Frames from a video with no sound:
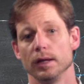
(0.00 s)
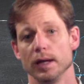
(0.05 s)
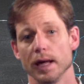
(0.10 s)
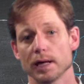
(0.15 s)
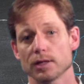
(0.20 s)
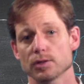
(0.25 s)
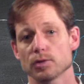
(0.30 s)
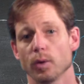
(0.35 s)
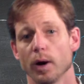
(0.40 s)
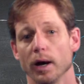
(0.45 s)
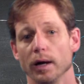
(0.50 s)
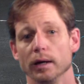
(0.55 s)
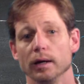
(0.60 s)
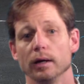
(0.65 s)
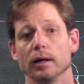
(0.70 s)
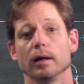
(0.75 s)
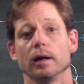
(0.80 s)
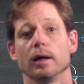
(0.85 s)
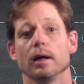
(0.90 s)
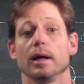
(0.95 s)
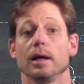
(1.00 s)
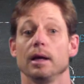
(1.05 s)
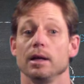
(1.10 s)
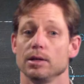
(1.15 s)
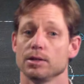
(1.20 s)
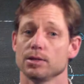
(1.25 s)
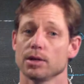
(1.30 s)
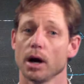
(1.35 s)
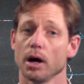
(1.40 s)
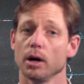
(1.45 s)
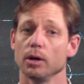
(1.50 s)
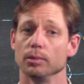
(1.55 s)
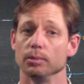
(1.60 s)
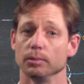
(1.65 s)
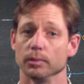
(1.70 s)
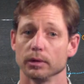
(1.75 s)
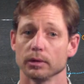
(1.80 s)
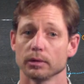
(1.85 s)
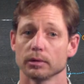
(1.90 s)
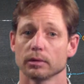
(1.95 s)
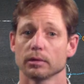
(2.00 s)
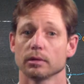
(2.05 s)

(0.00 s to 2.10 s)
The next one is home.